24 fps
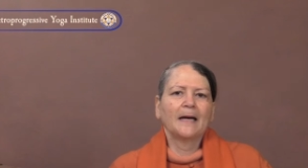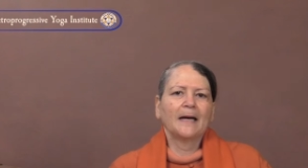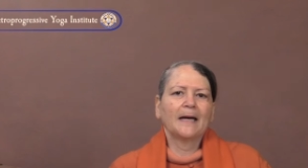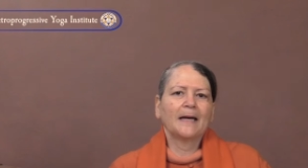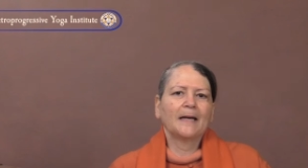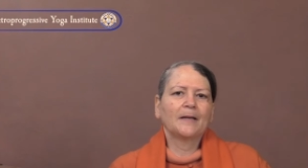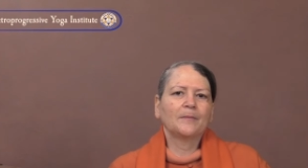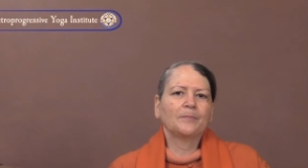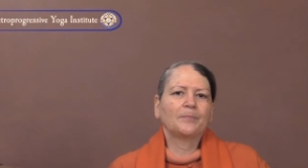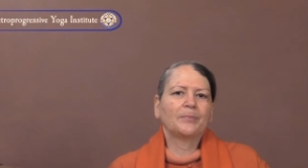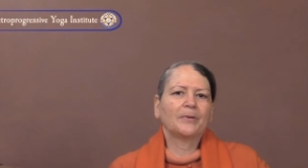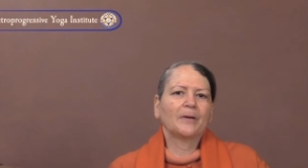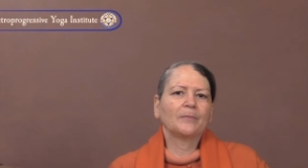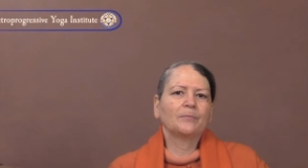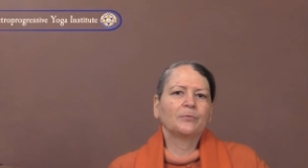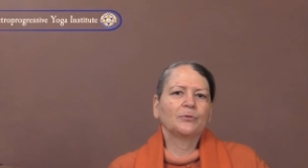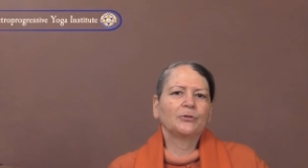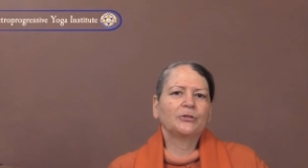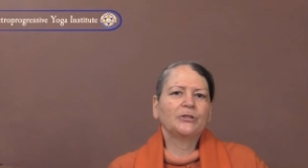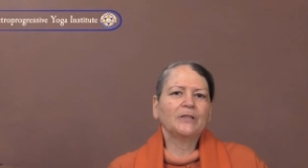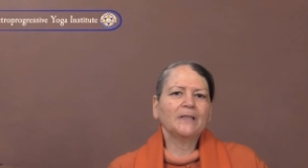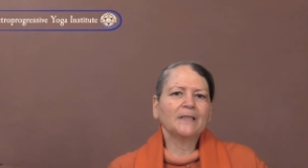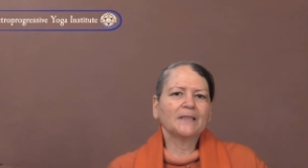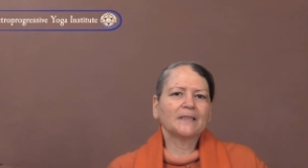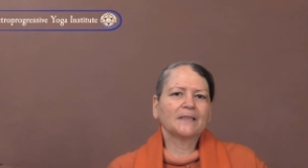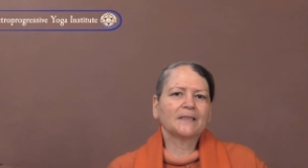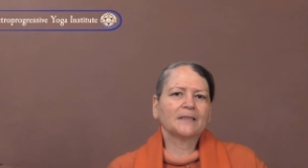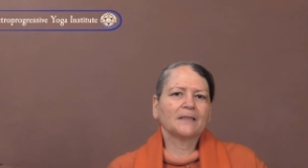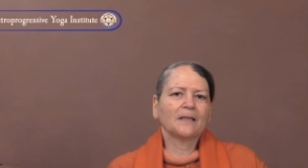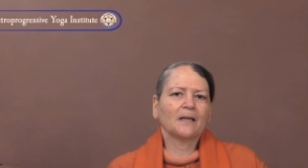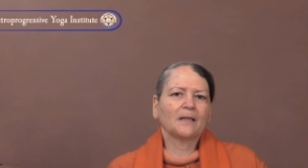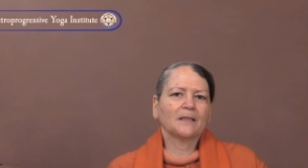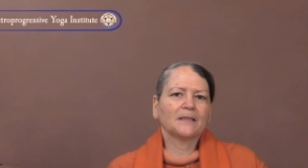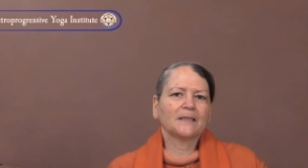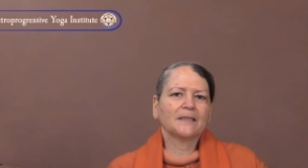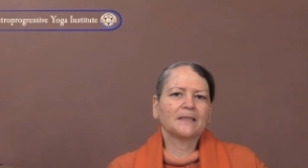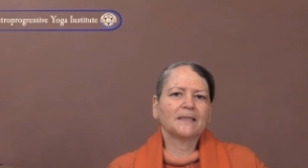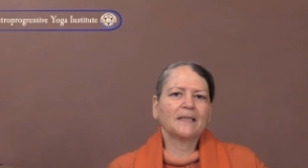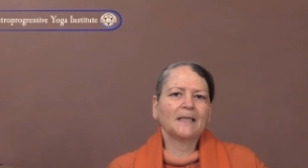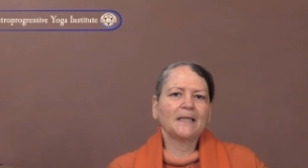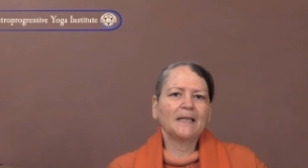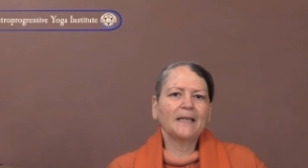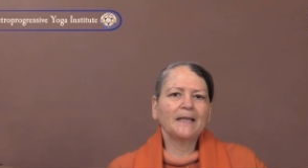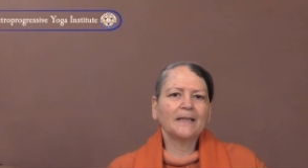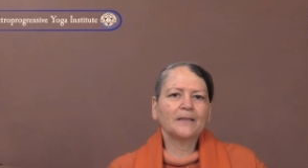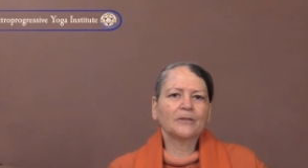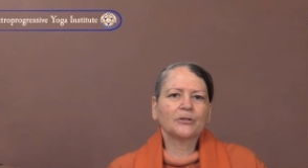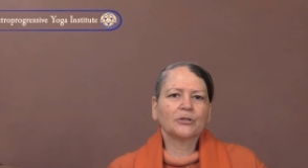And Prabhuji starts the
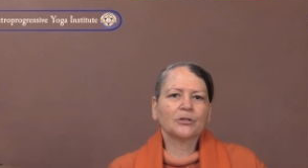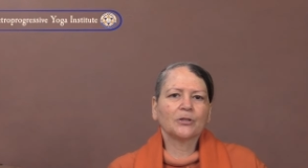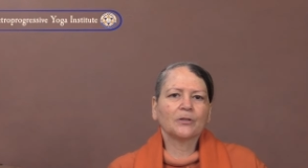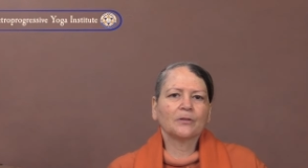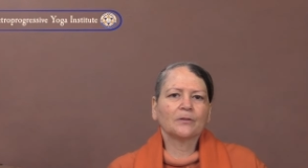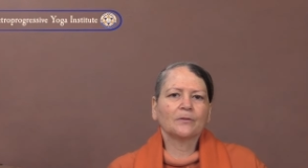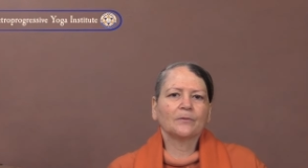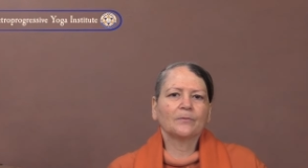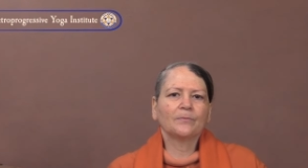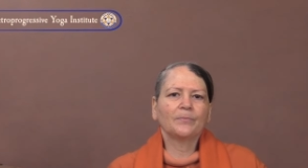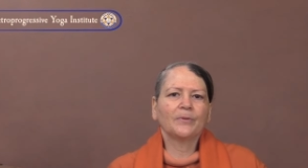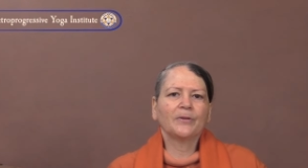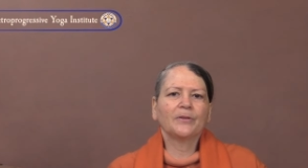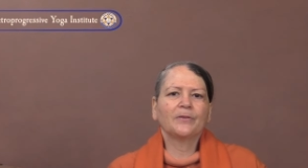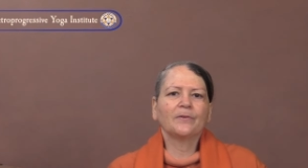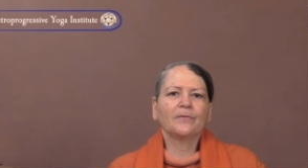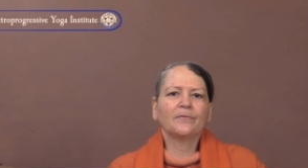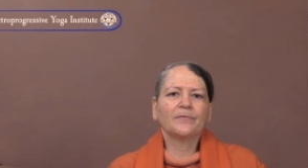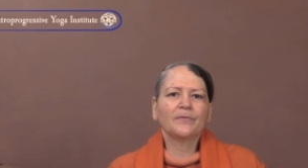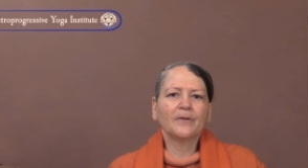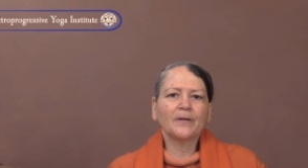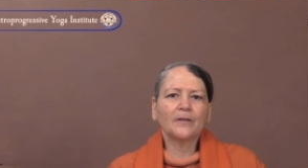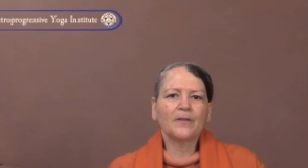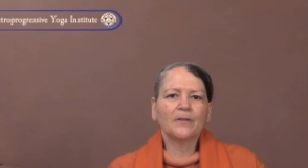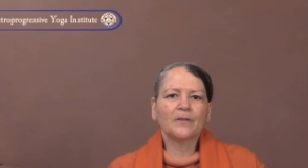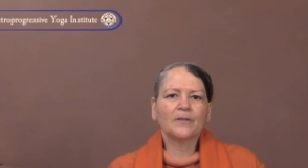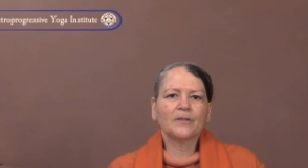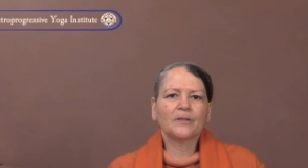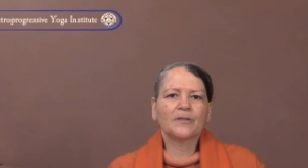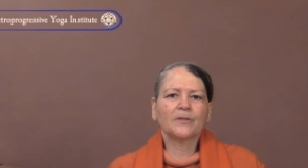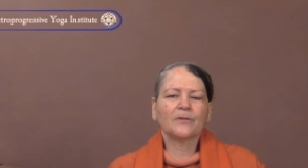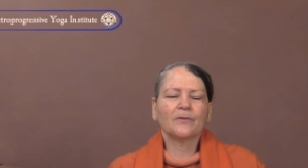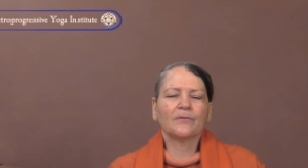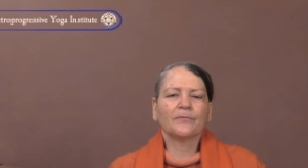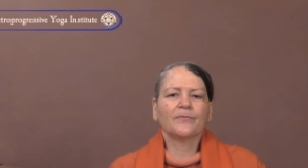lecture with a verse